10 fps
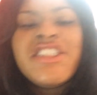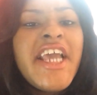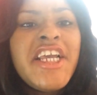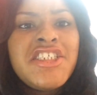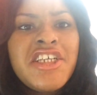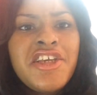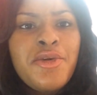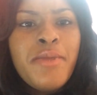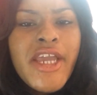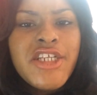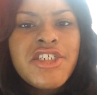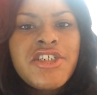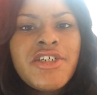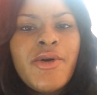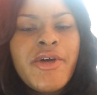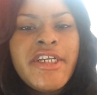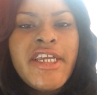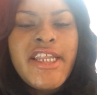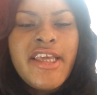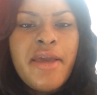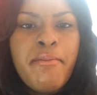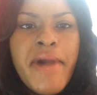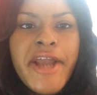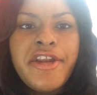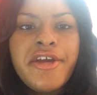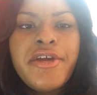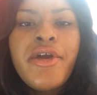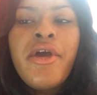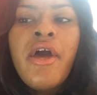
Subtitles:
changing your major or getting a minor.